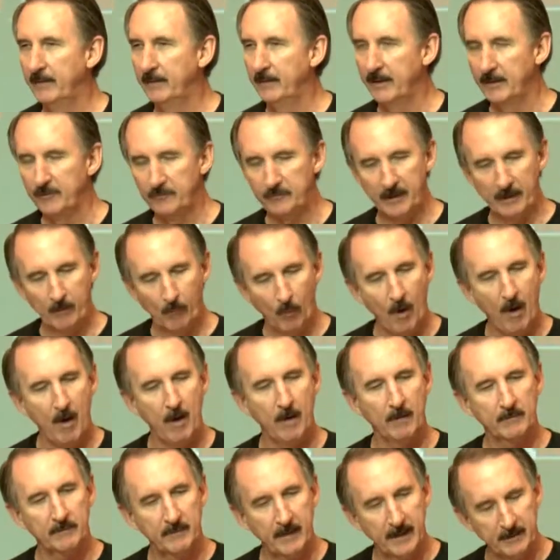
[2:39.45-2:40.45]
And as they
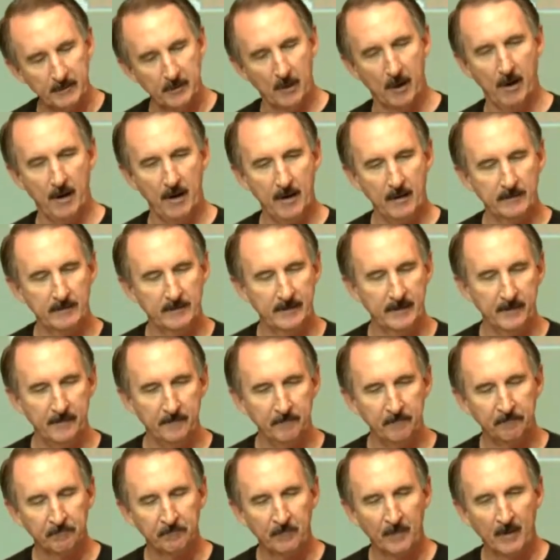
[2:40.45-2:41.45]
walked, they talked. And
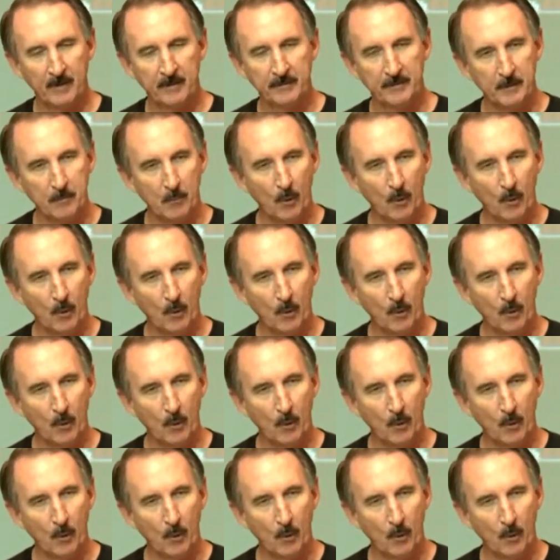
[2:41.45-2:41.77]
the